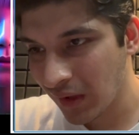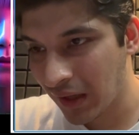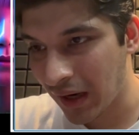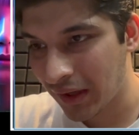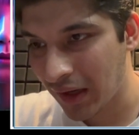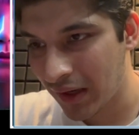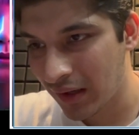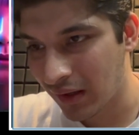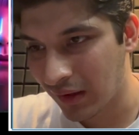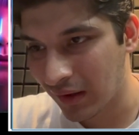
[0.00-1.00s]
It
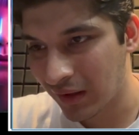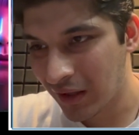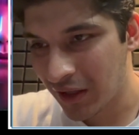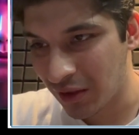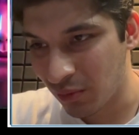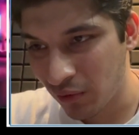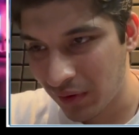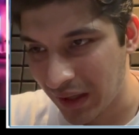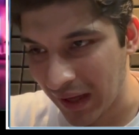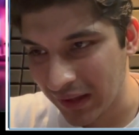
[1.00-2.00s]
can remove
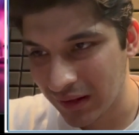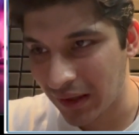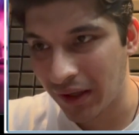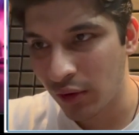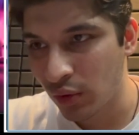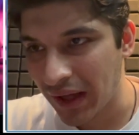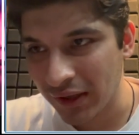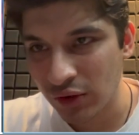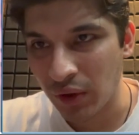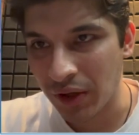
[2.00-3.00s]
text. It can do
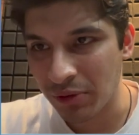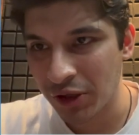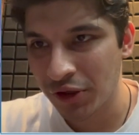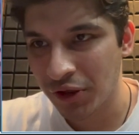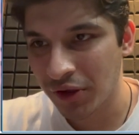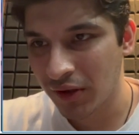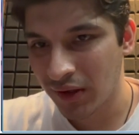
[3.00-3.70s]
text to image.